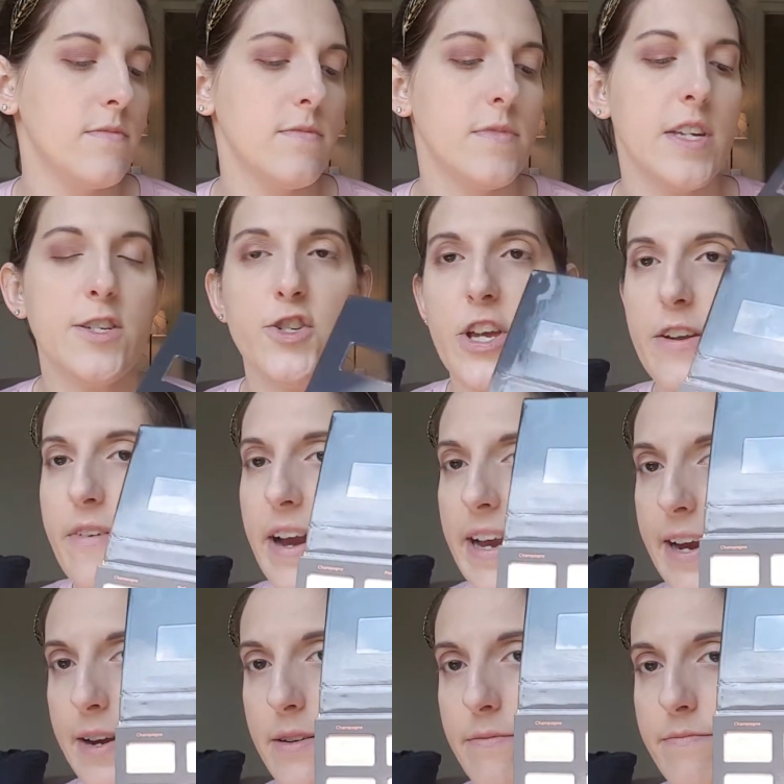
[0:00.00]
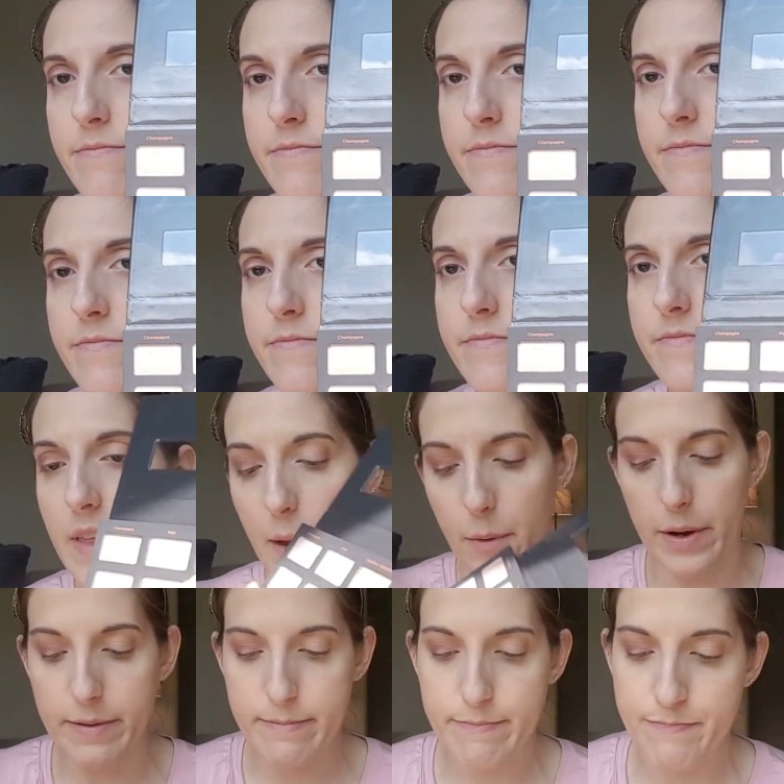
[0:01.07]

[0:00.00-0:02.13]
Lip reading: this shade right here, that one.